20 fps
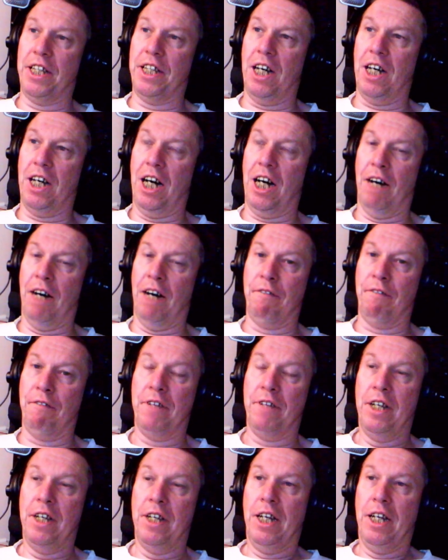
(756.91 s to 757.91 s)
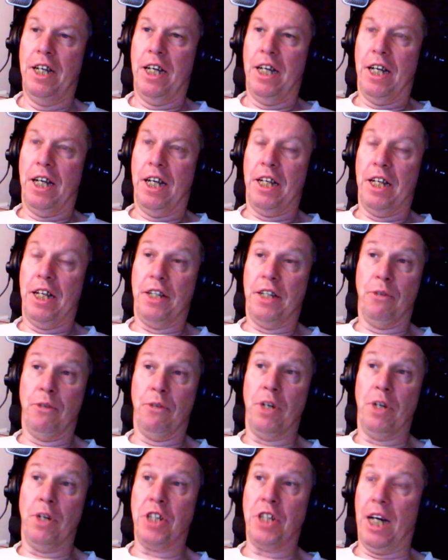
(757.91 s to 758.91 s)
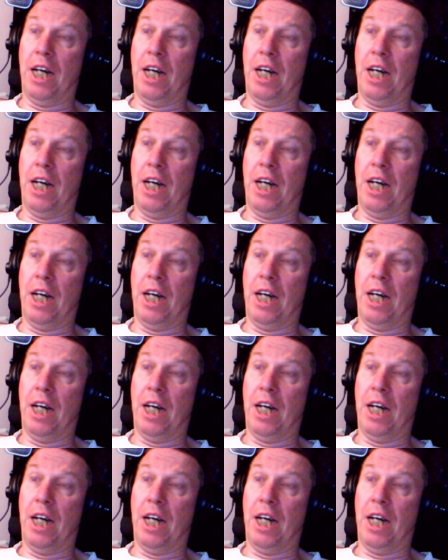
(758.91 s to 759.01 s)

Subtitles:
of Russia.